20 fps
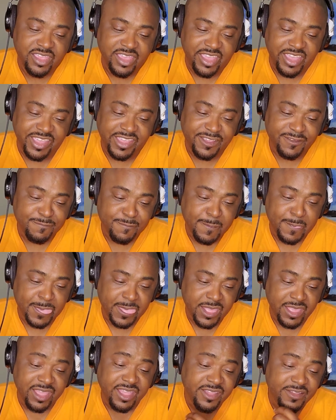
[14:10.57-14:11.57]
And
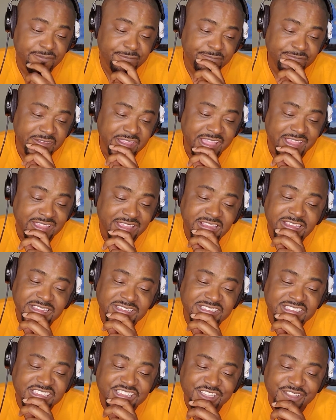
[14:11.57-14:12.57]

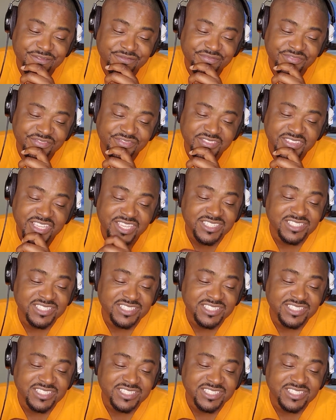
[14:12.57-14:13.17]
he